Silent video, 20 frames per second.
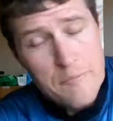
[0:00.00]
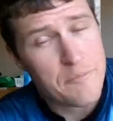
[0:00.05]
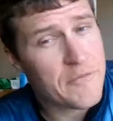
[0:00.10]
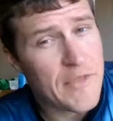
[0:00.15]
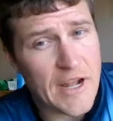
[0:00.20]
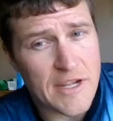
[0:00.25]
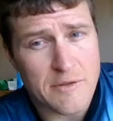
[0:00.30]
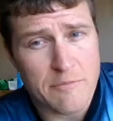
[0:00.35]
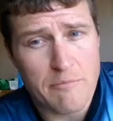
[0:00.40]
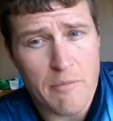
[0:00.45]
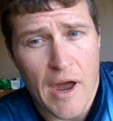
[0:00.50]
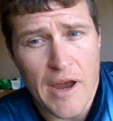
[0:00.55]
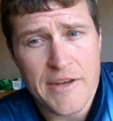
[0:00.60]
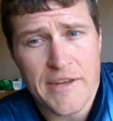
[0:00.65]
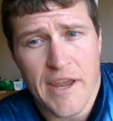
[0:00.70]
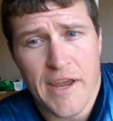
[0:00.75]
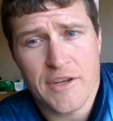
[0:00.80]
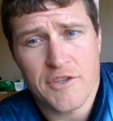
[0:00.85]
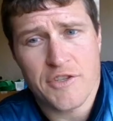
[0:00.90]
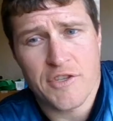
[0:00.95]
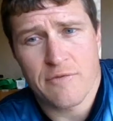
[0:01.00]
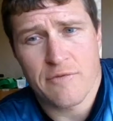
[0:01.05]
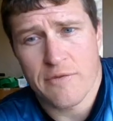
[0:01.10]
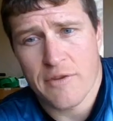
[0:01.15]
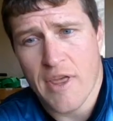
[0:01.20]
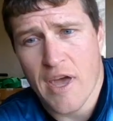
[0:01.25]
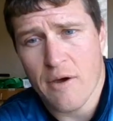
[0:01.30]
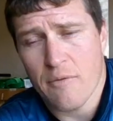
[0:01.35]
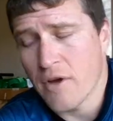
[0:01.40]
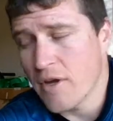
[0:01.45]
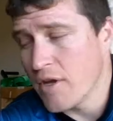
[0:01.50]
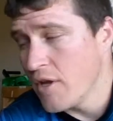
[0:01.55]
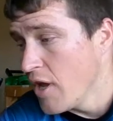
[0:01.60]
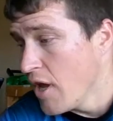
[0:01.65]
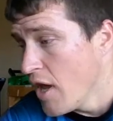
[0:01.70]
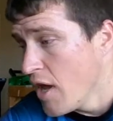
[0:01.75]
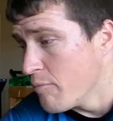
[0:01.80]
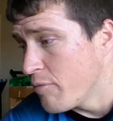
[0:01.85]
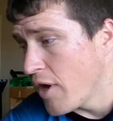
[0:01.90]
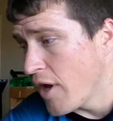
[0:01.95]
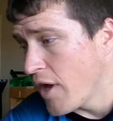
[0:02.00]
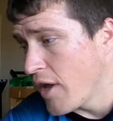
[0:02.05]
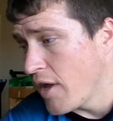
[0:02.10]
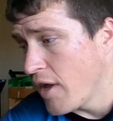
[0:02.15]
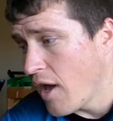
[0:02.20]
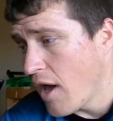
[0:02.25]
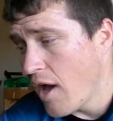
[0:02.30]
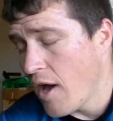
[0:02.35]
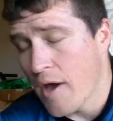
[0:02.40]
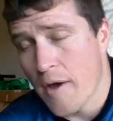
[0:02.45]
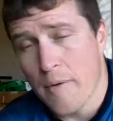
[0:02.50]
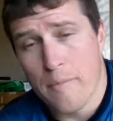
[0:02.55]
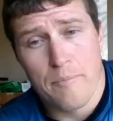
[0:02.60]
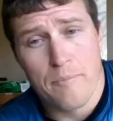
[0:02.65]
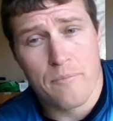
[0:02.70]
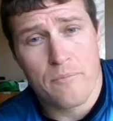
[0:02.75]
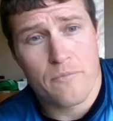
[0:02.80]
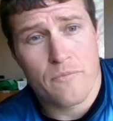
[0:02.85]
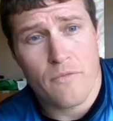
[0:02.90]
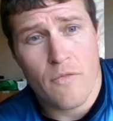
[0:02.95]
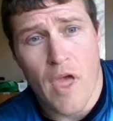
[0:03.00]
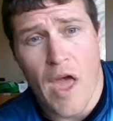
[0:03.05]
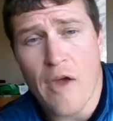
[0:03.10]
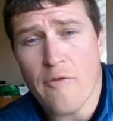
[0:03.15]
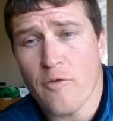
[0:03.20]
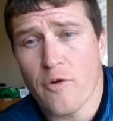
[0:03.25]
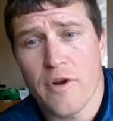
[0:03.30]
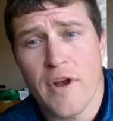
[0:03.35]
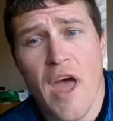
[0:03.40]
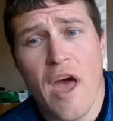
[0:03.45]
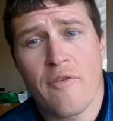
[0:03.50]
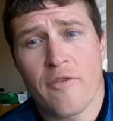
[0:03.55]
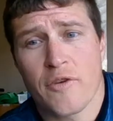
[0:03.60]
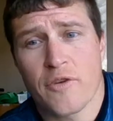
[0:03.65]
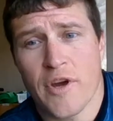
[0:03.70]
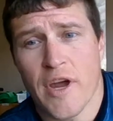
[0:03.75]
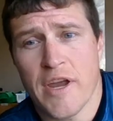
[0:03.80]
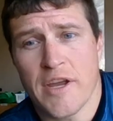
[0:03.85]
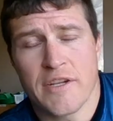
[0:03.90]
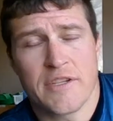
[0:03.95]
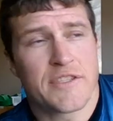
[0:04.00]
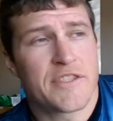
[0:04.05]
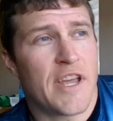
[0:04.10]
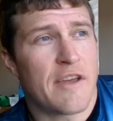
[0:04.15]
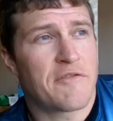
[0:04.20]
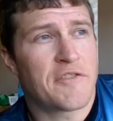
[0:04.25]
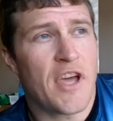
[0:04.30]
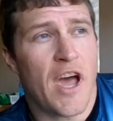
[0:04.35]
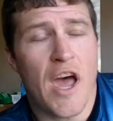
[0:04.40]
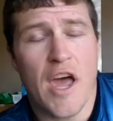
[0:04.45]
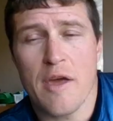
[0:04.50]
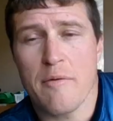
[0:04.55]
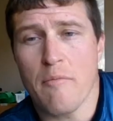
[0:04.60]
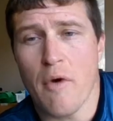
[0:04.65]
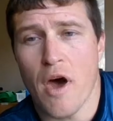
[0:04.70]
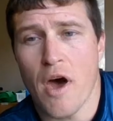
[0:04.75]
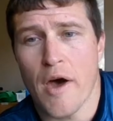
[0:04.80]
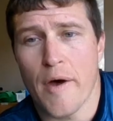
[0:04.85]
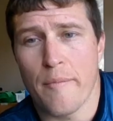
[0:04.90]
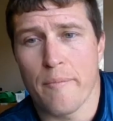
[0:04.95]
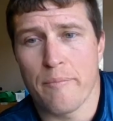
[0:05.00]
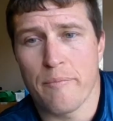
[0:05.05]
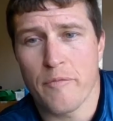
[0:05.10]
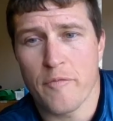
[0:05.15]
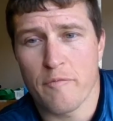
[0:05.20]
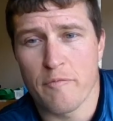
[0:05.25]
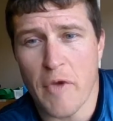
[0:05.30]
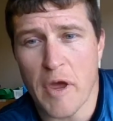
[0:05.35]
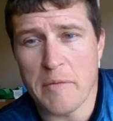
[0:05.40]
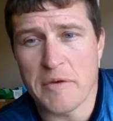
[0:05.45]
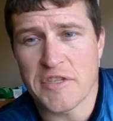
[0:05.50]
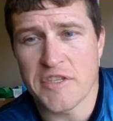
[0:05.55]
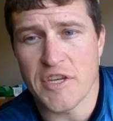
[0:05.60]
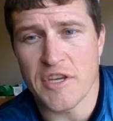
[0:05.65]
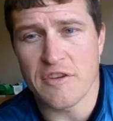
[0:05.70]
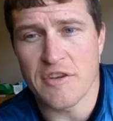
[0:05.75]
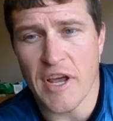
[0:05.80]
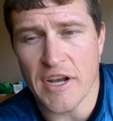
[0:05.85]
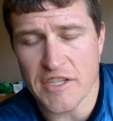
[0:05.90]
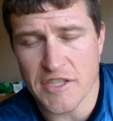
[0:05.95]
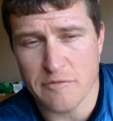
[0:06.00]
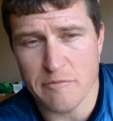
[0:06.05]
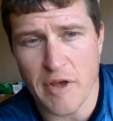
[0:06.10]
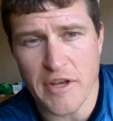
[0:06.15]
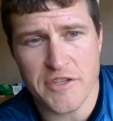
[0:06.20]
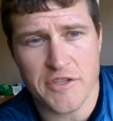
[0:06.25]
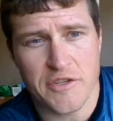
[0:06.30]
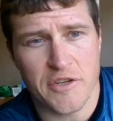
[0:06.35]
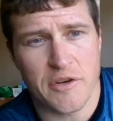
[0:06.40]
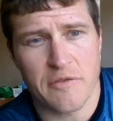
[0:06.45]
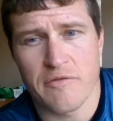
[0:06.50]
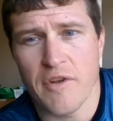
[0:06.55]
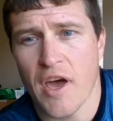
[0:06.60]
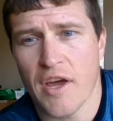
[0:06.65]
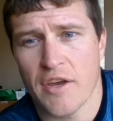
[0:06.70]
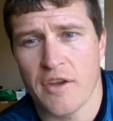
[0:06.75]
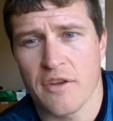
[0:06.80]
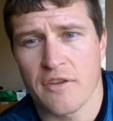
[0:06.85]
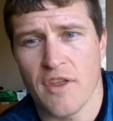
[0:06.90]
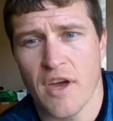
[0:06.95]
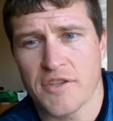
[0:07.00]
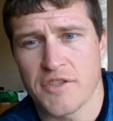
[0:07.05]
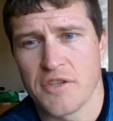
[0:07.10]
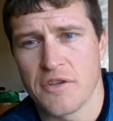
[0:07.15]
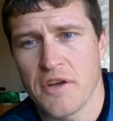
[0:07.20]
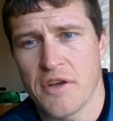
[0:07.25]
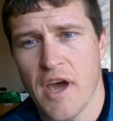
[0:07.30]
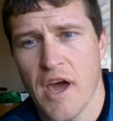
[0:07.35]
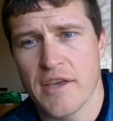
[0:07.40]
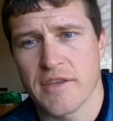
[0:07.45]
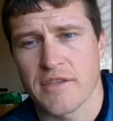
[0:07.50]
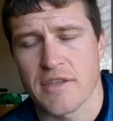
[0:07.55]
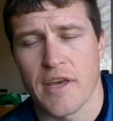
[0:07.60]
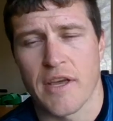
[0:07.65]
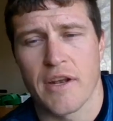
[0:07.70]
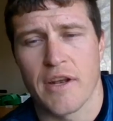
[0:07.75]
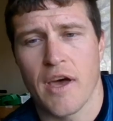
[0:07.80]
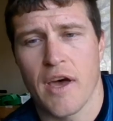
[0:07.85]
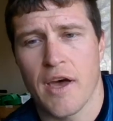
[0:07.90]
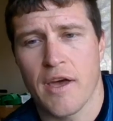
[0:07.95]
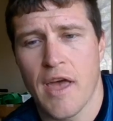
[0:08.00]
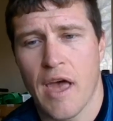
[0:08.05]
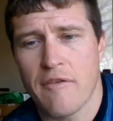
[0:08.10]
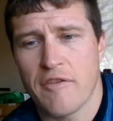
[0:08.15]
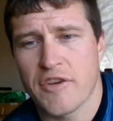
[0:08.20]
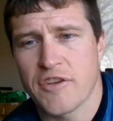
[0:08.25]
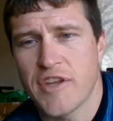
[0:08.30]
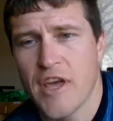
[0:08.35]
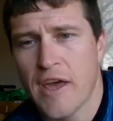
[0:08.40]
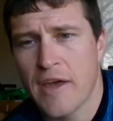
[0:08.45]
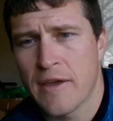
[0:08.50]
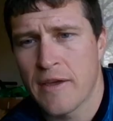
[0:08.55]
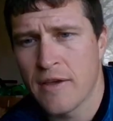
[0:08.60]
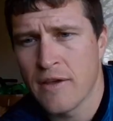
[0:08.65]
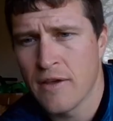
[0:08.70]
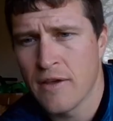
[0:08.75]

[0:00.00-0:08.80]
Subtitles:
that's my tangent for that one. But everyone have a great and safe time. Maybe see you next semester. If not, good luck to you guys, and have a good day.